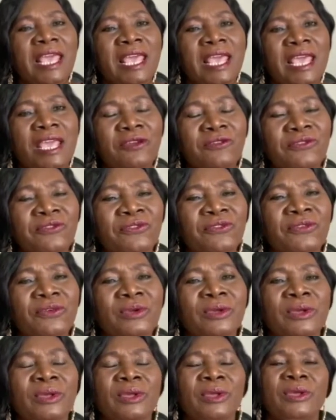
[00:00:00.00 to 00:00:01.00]
If
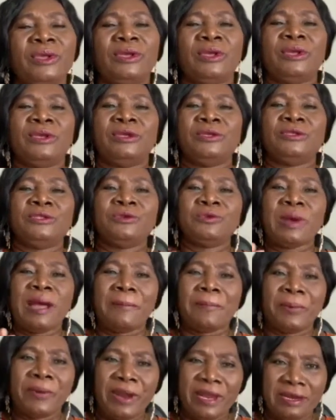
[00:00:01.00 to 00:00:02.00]
you are
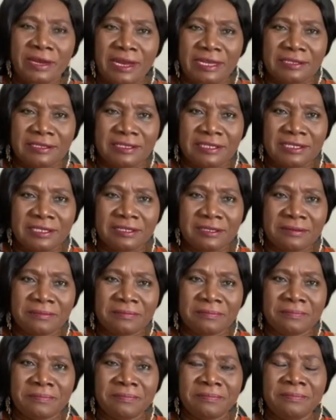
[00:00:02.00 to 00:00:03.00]
pregnant
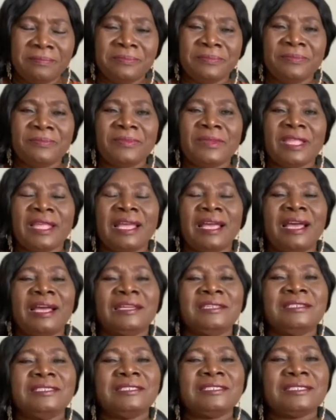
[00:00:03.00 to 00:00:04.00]

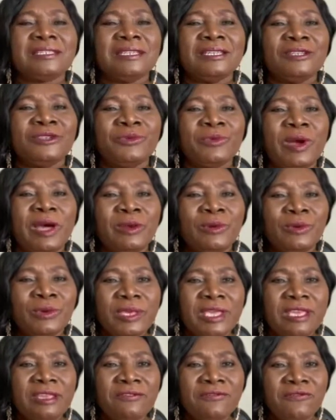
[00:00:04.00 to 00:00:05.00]
and you are
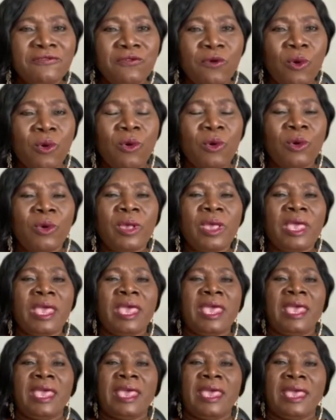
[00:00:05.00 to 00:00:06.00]
looking for
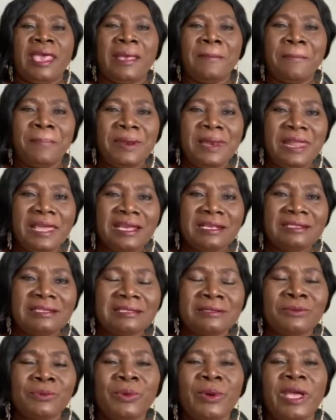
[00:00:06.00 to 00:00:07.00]
a
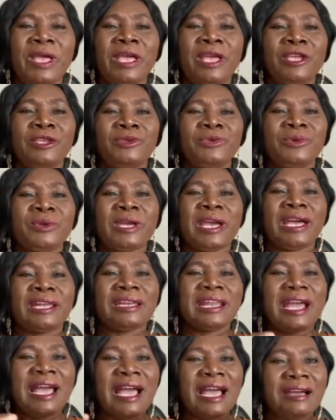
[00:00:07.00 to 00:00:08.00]
place where you can
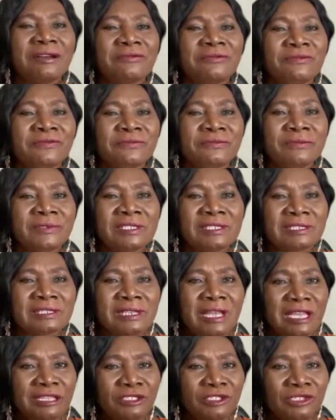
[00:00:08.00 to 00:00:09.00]
have
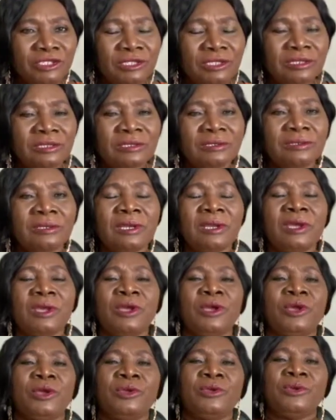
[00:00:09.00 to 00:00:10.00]
discussion,
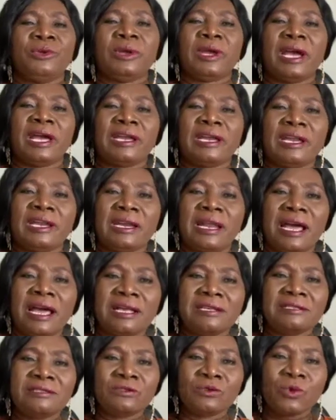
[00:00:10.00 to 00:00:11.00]
you can
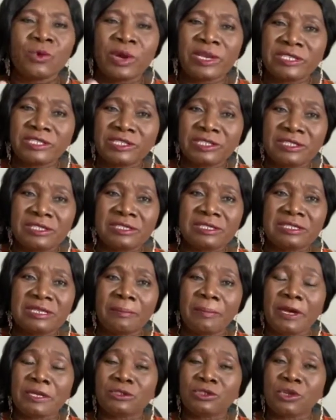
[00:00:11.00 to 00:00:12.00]
ask questions
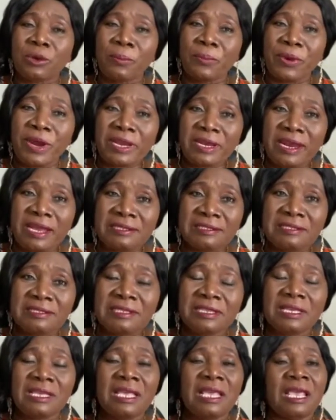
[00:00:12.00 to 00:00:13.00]
about your
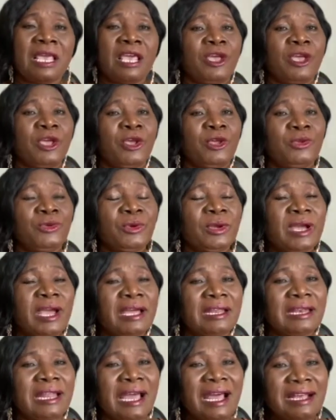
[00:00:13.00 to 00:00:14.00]
pregnancy, you
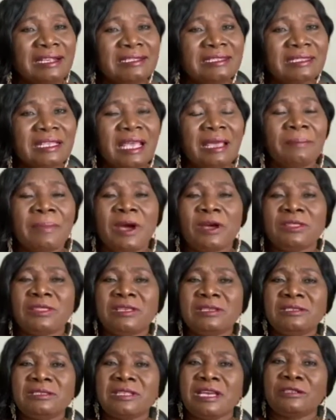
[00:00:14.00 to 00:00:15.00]
can ask about
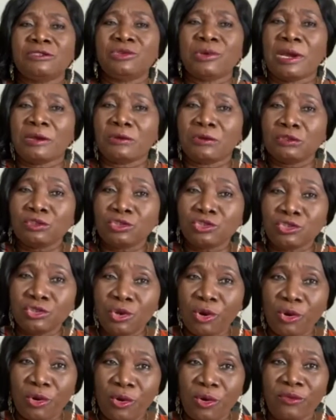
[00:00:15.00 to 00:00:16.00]
things that you are not
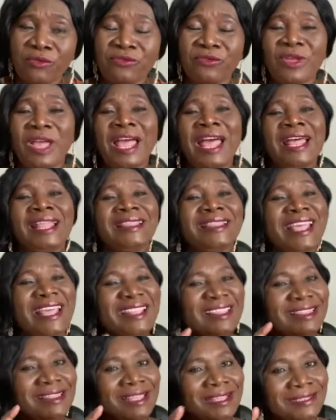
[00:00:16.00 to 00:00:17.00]
sure of,
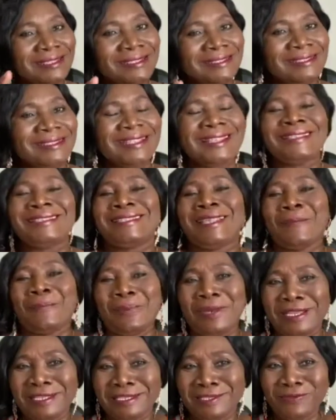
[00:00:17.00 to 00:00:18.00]
then this is the
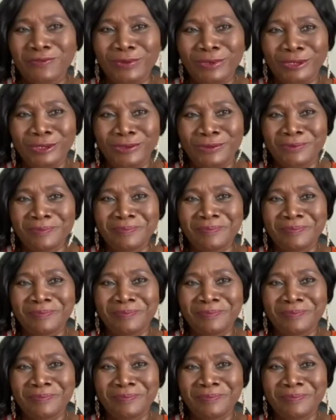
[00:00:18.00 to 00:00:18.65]
place for you.